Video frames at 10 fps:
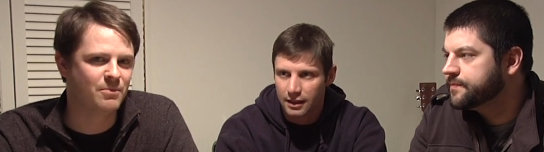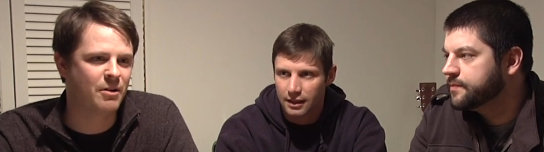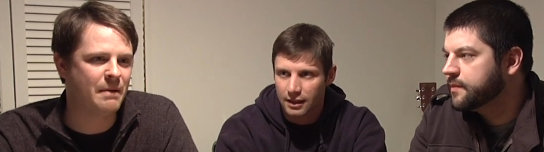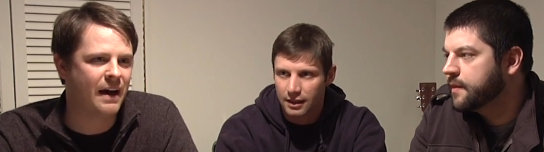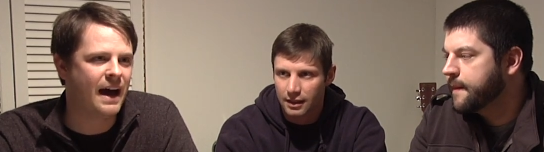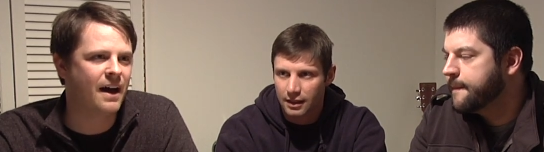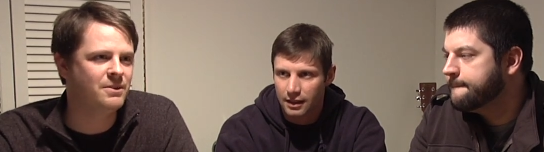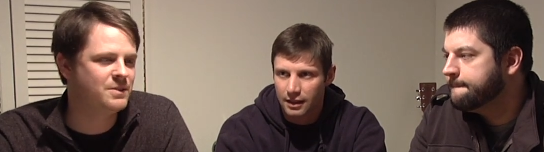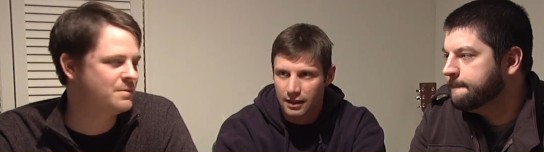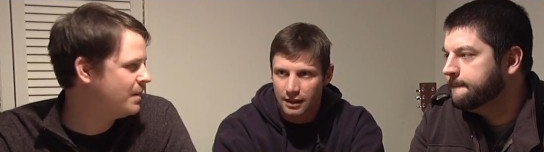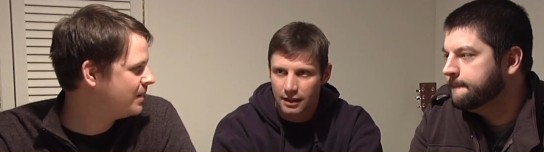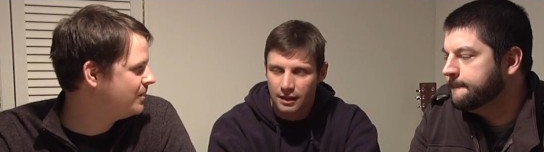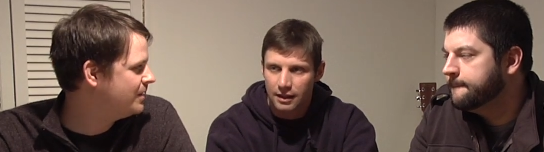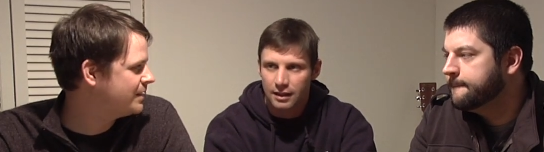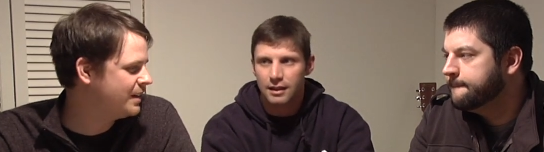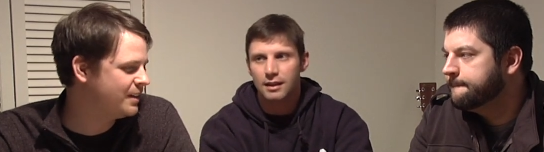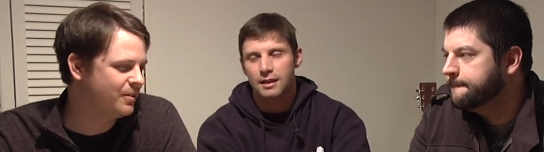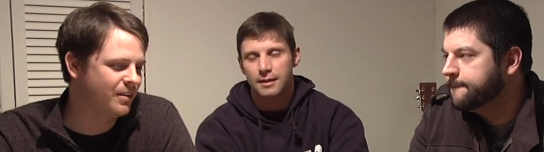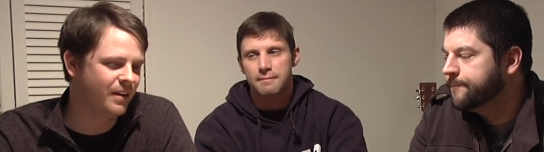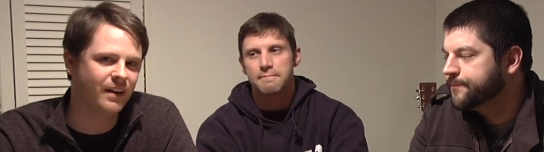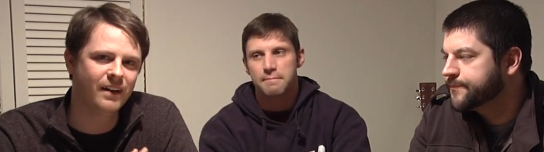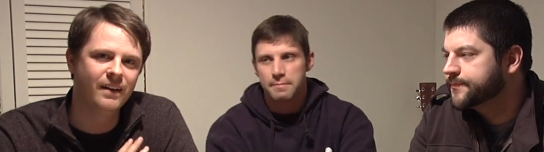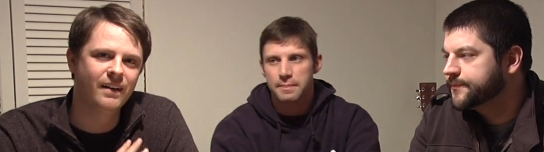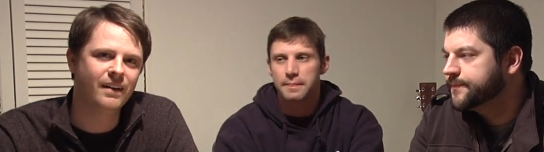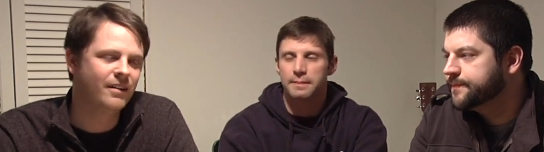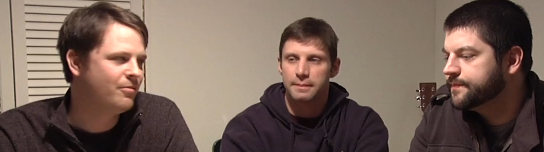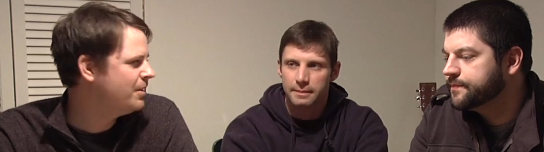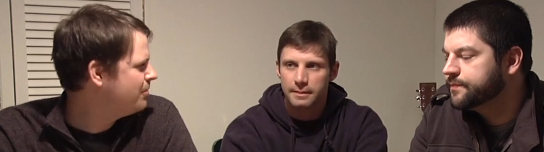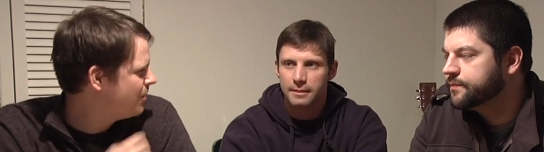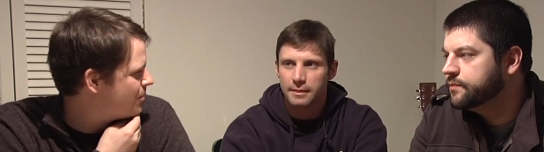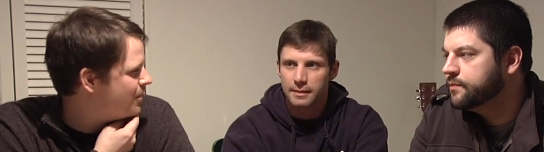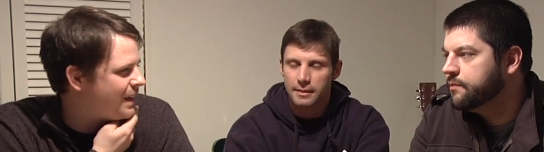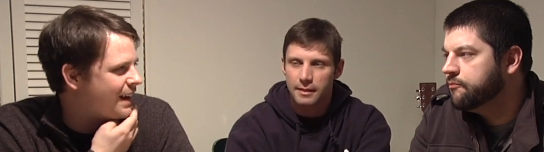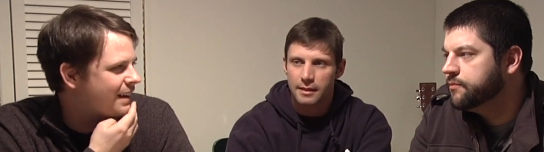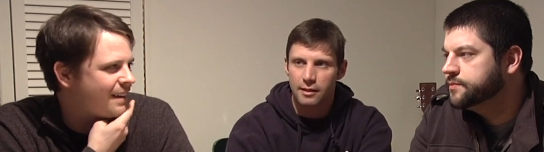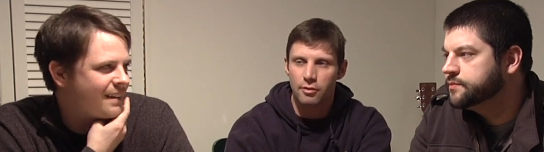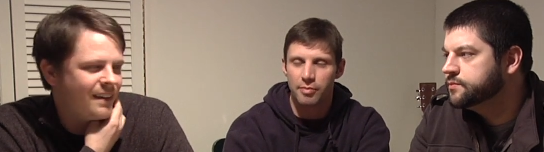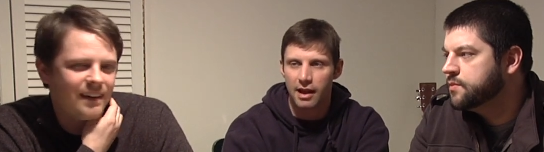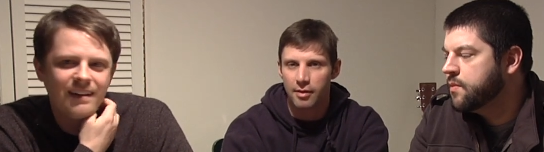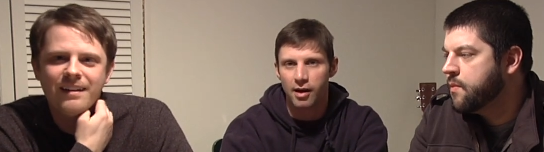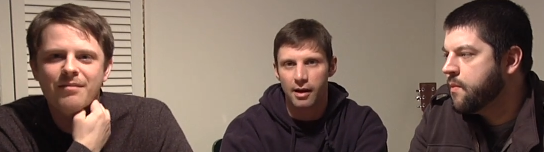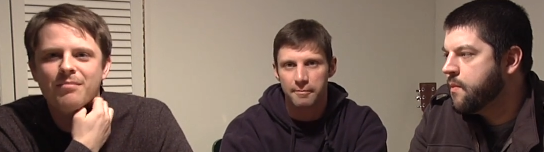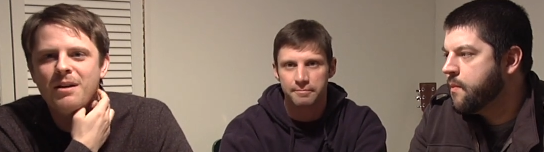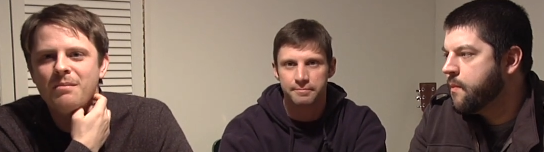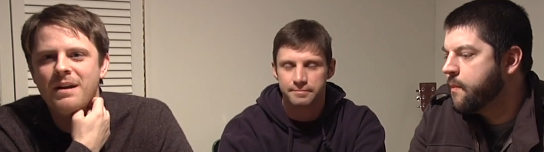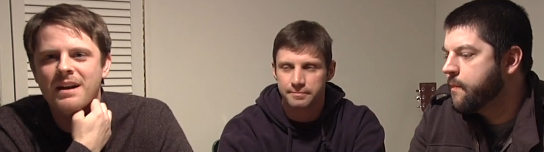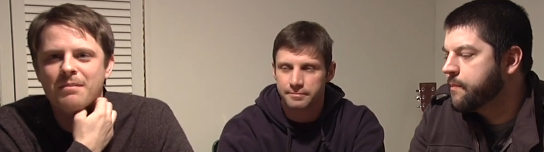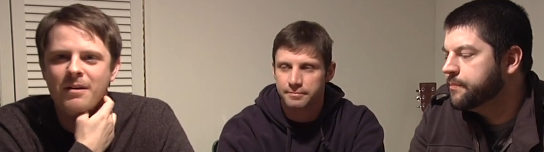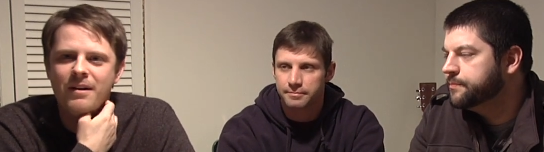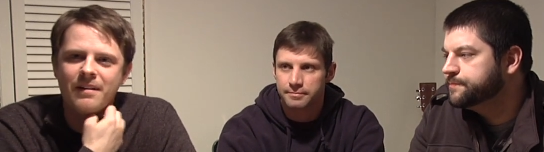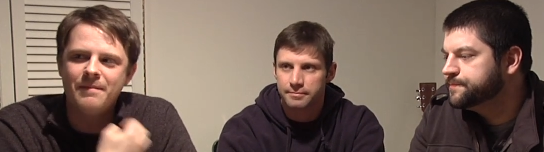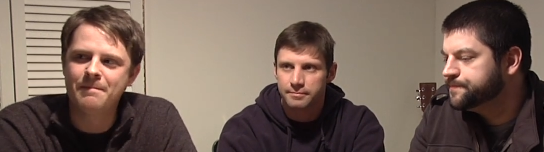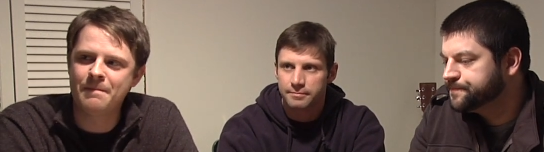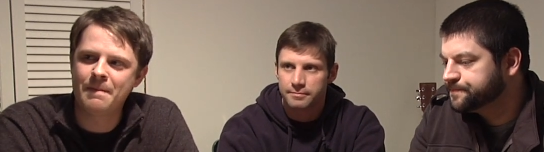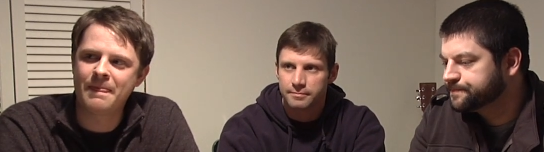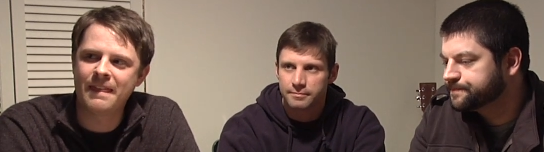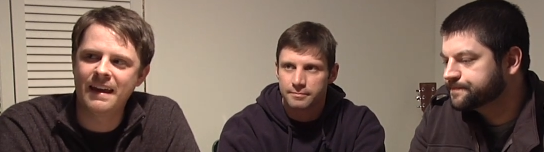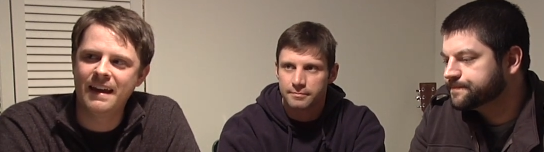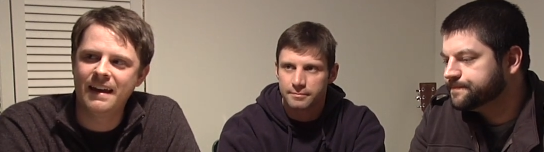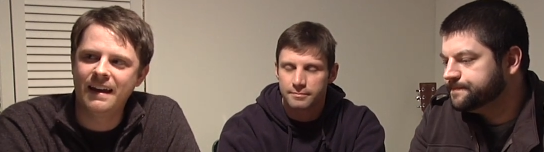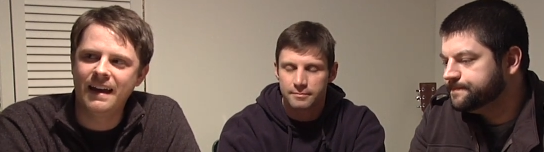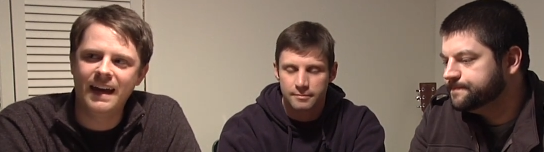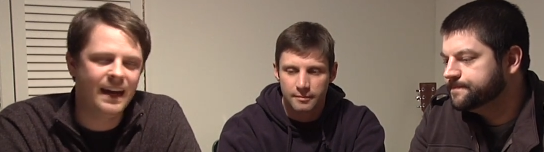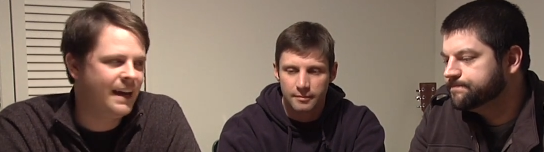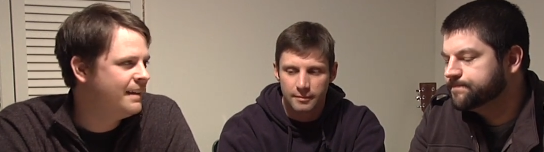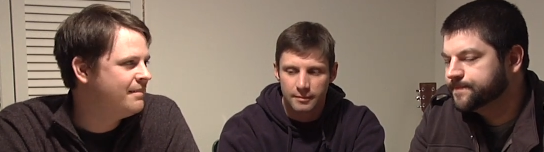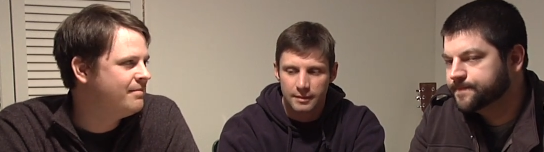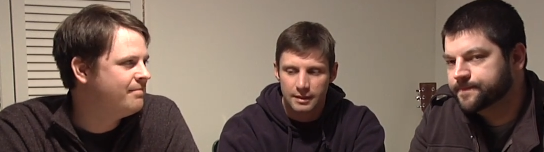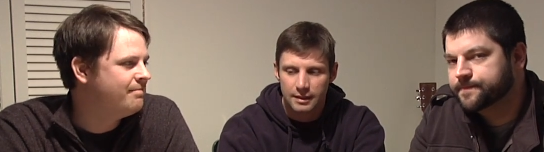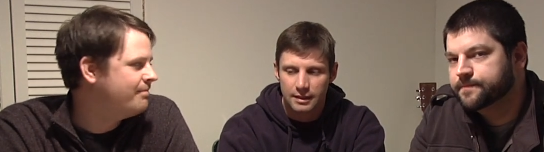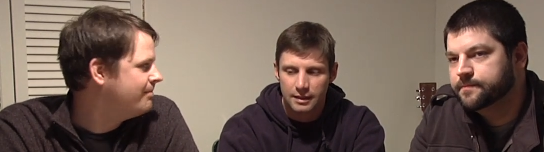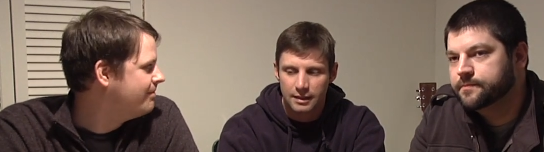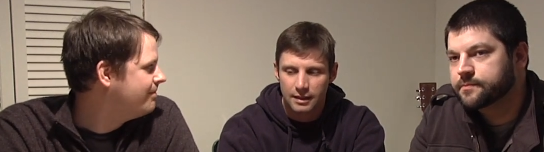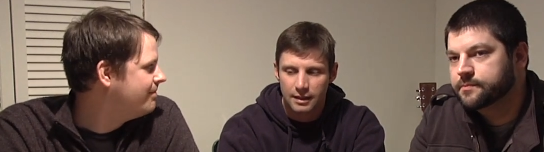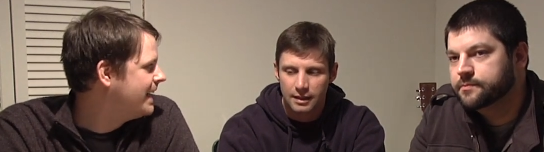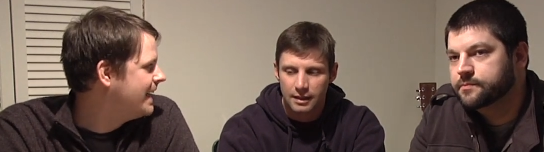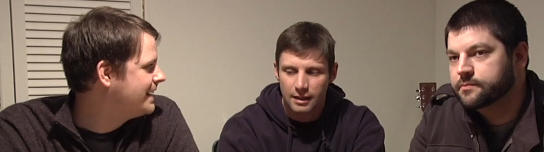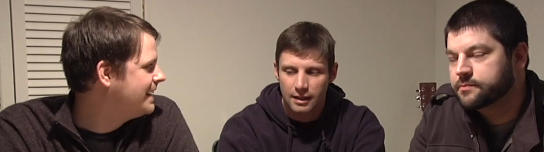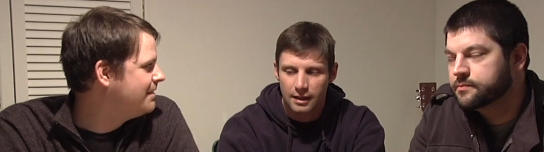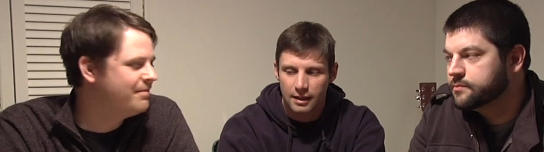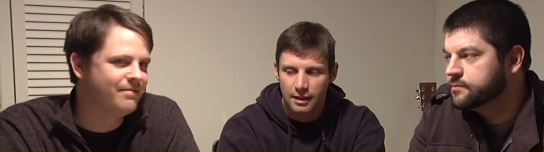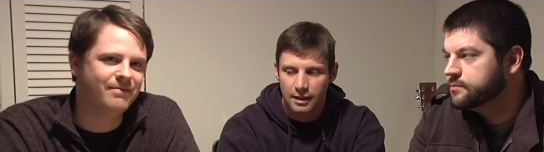Speaker 1: more about how you smuggle. Like they go to the where where were they? They're in Panama. They're in Panama, and they had to get